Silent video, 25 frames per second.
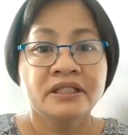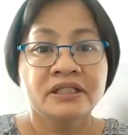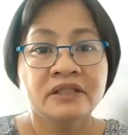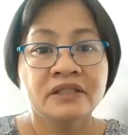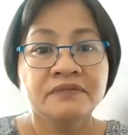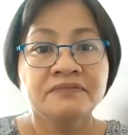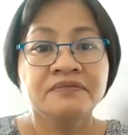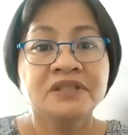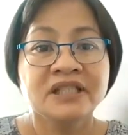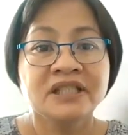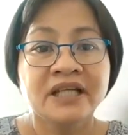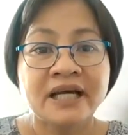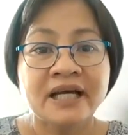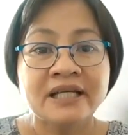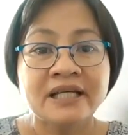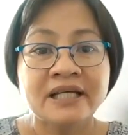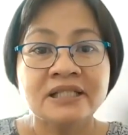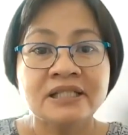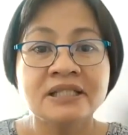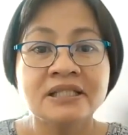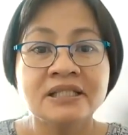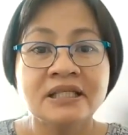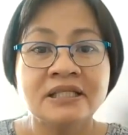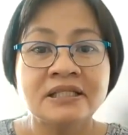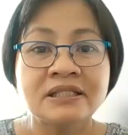Chief
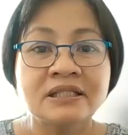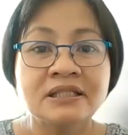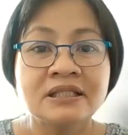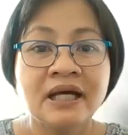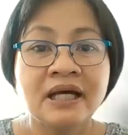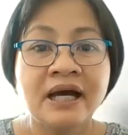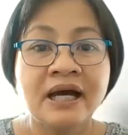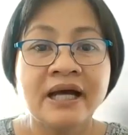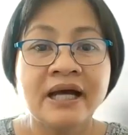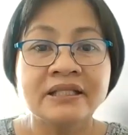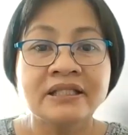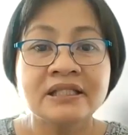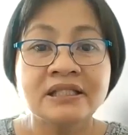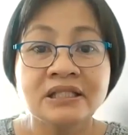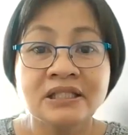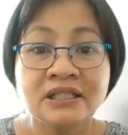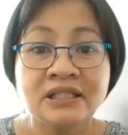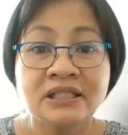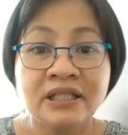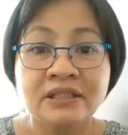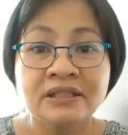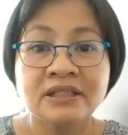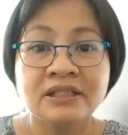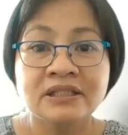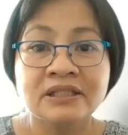Justices, the highest
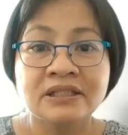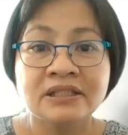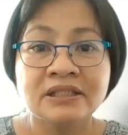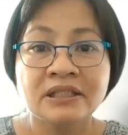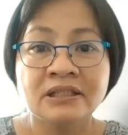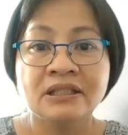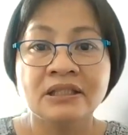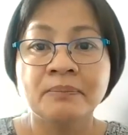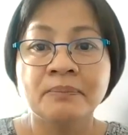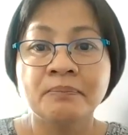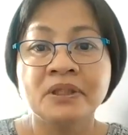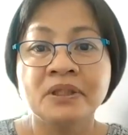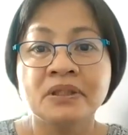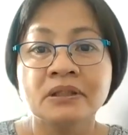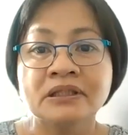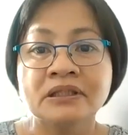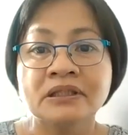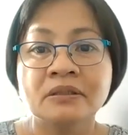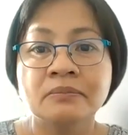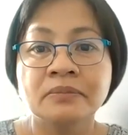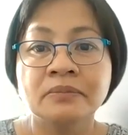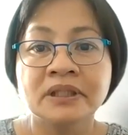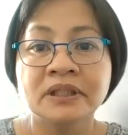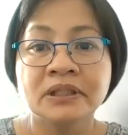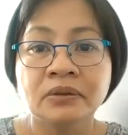judges in the
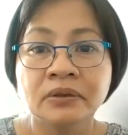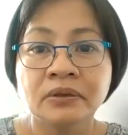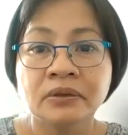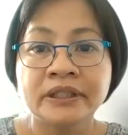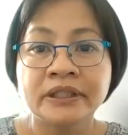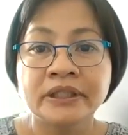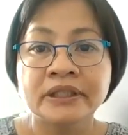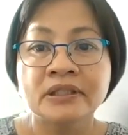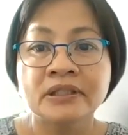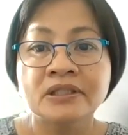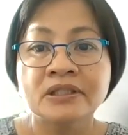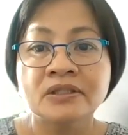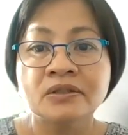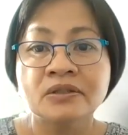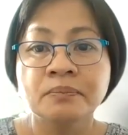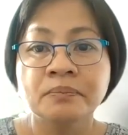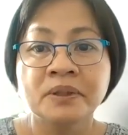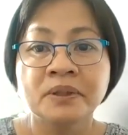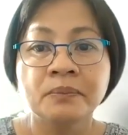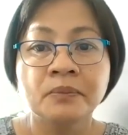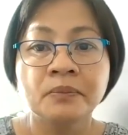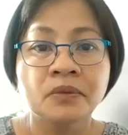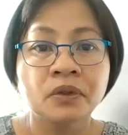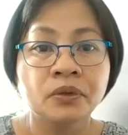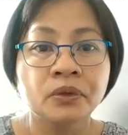penultimate court, the
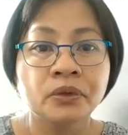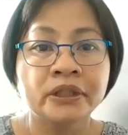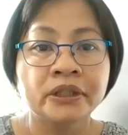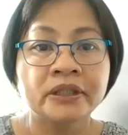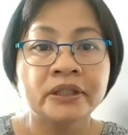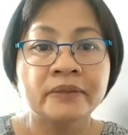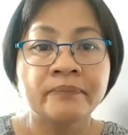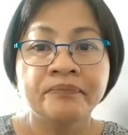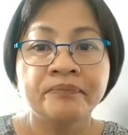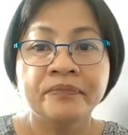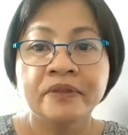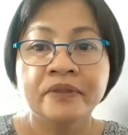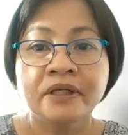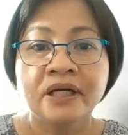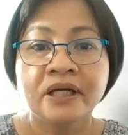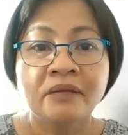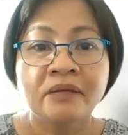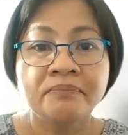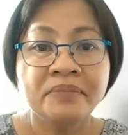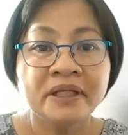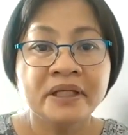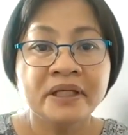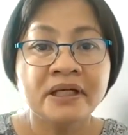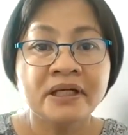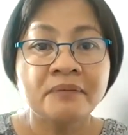Supreme Court,
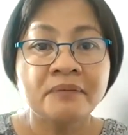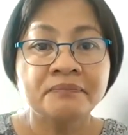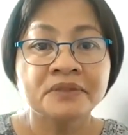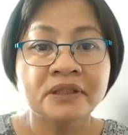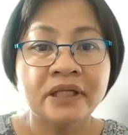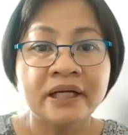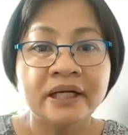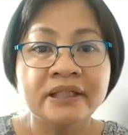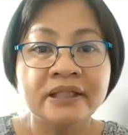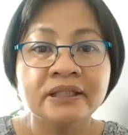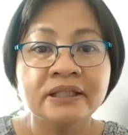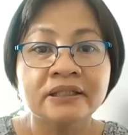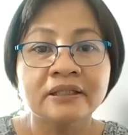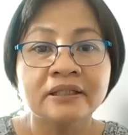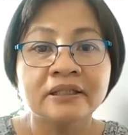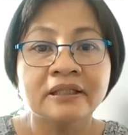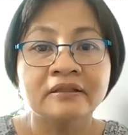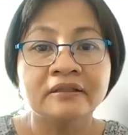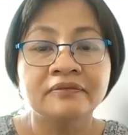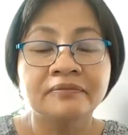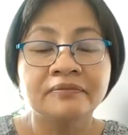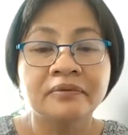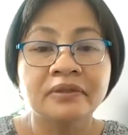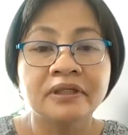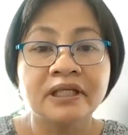have become
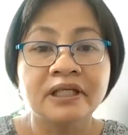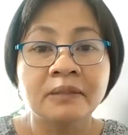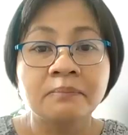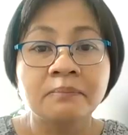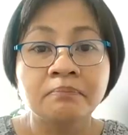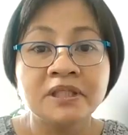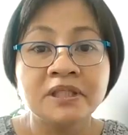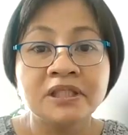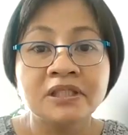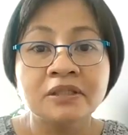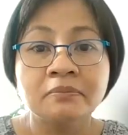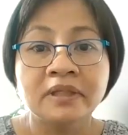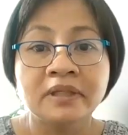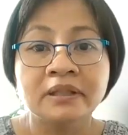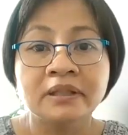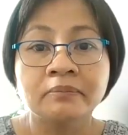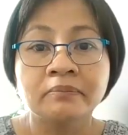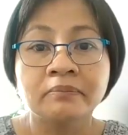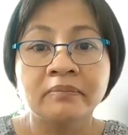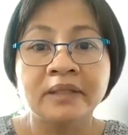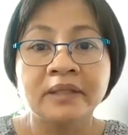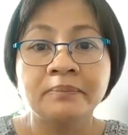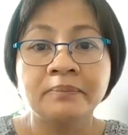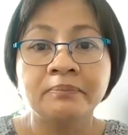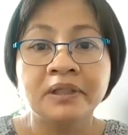targeted for
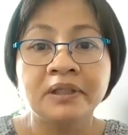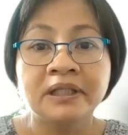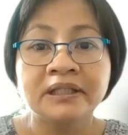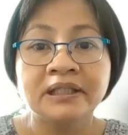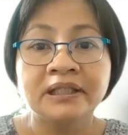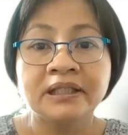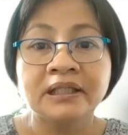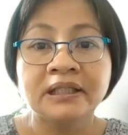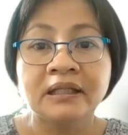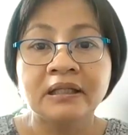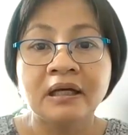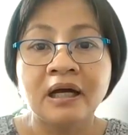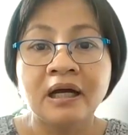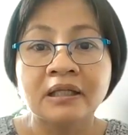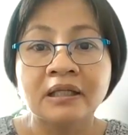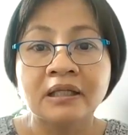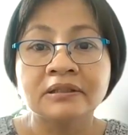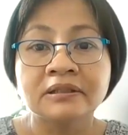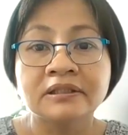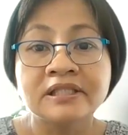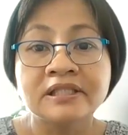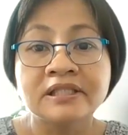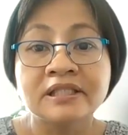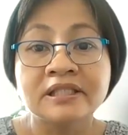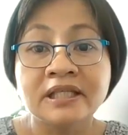impeachment by political
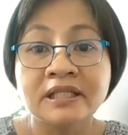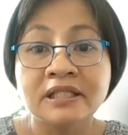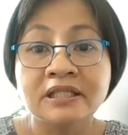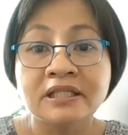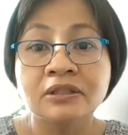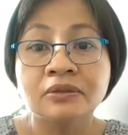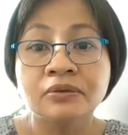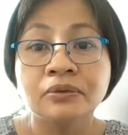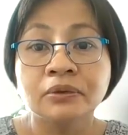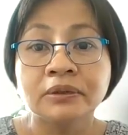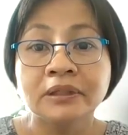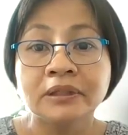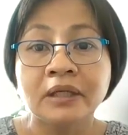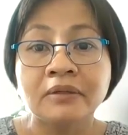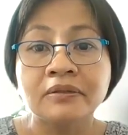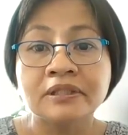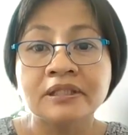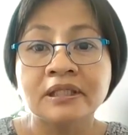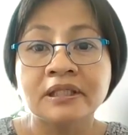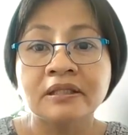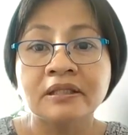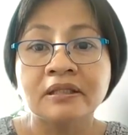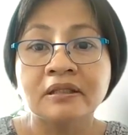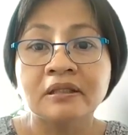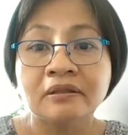actors since
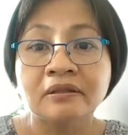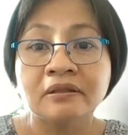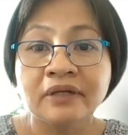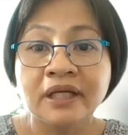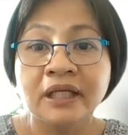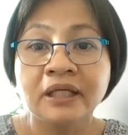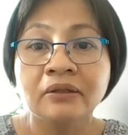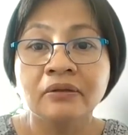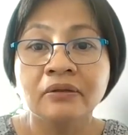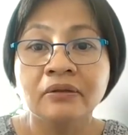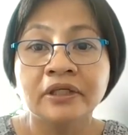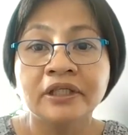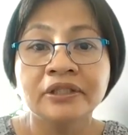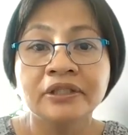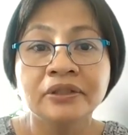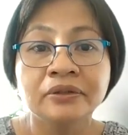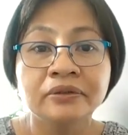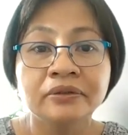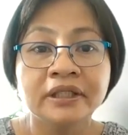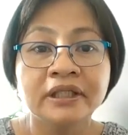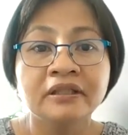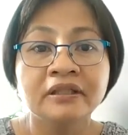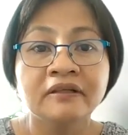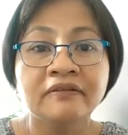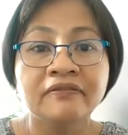2003 or
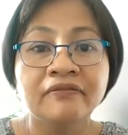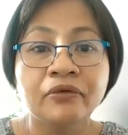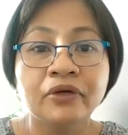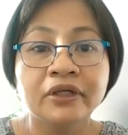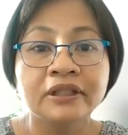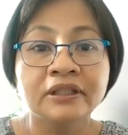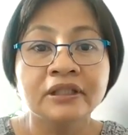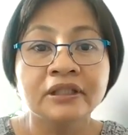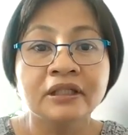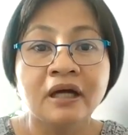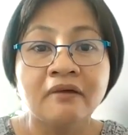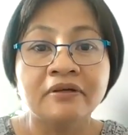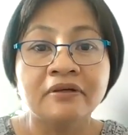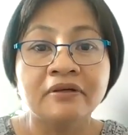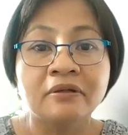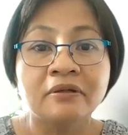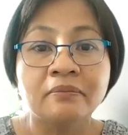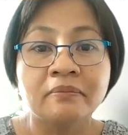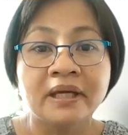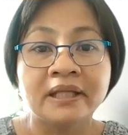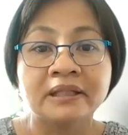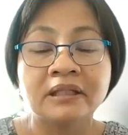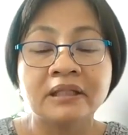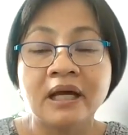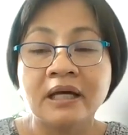during the fourth
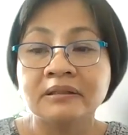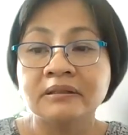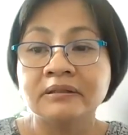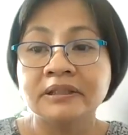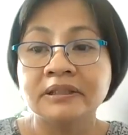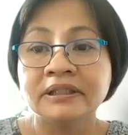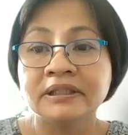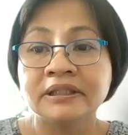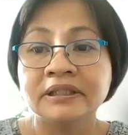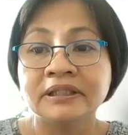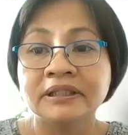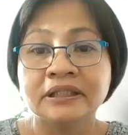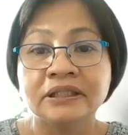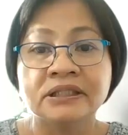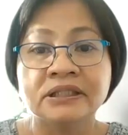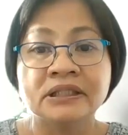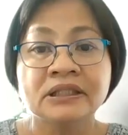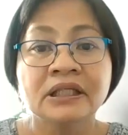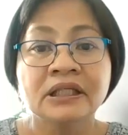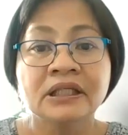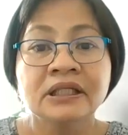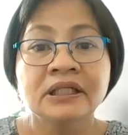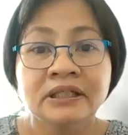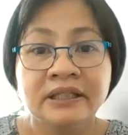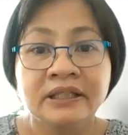government under the
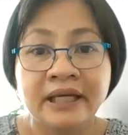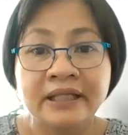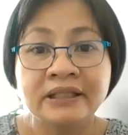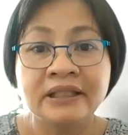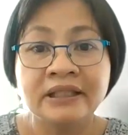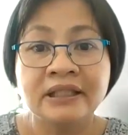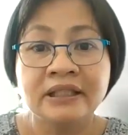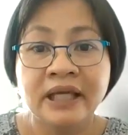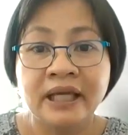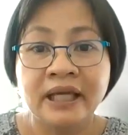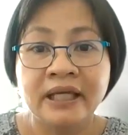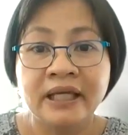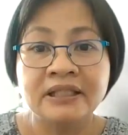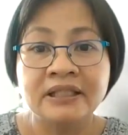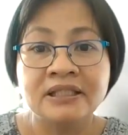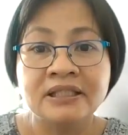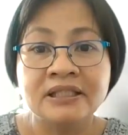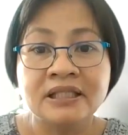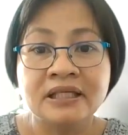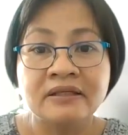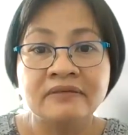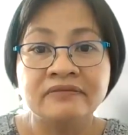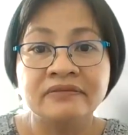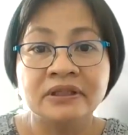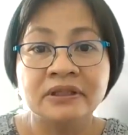
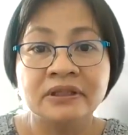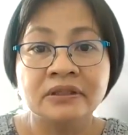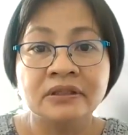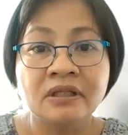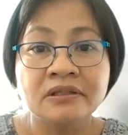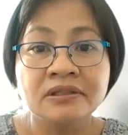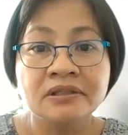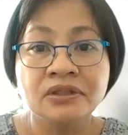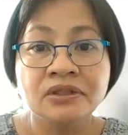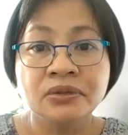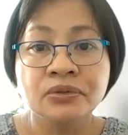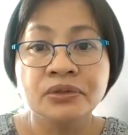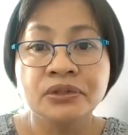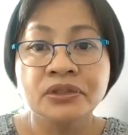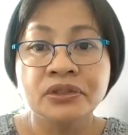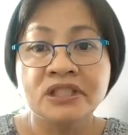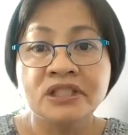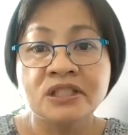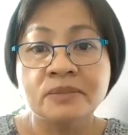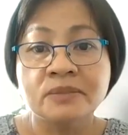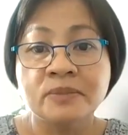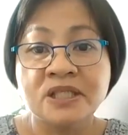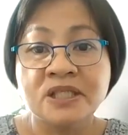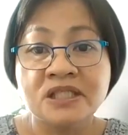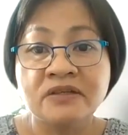1987 Constitution,
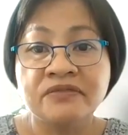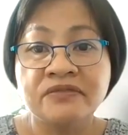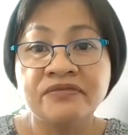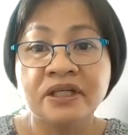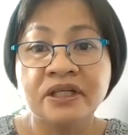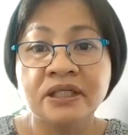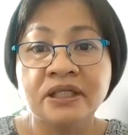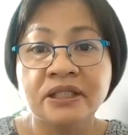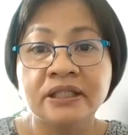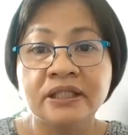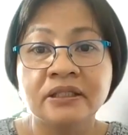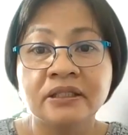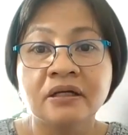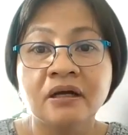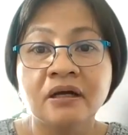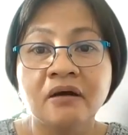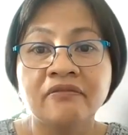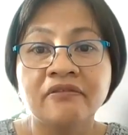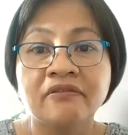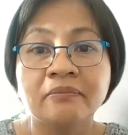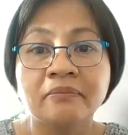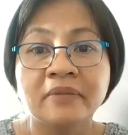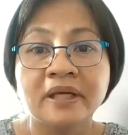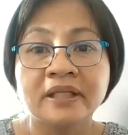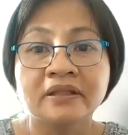specifically the
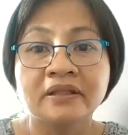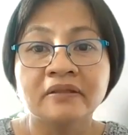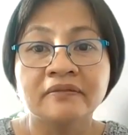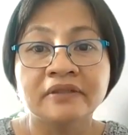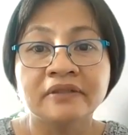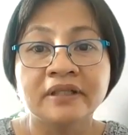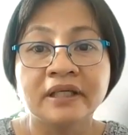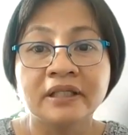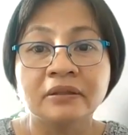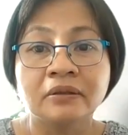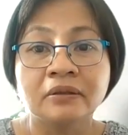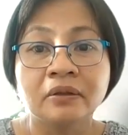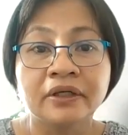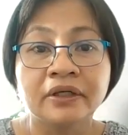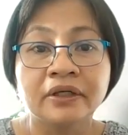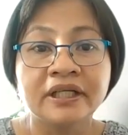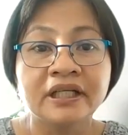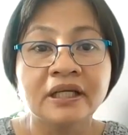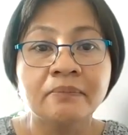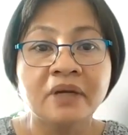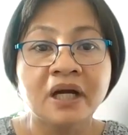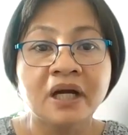government of then Gloria